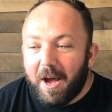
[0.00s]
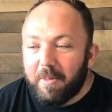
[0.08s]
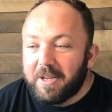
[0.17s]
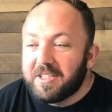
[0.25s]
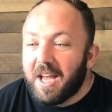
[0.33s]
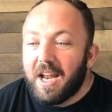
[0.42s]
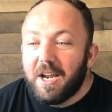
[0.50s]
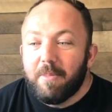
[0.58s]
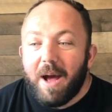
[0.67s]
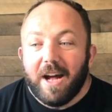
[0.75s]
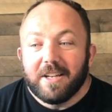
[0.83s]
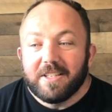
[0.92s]
I'm excited
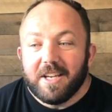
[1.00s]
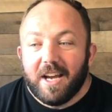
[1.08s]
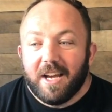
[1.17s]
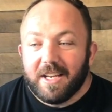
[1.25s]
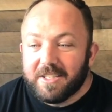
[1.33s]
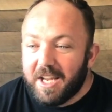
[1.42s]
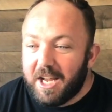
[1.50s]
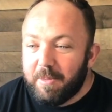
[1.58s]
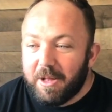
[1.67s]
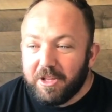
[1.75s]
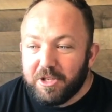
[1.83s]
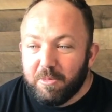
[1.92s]
about
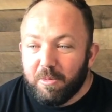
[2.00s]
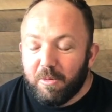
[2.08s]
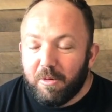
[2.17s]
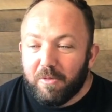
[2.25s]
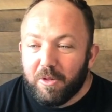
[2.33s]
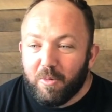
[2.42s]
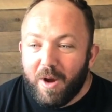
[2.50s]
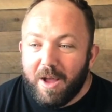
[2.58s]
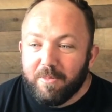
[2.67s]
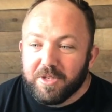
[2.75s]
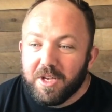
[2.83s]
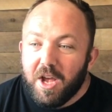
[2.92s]
the Super Bowl for the
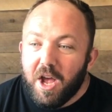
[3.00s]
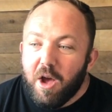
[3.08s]
Rams.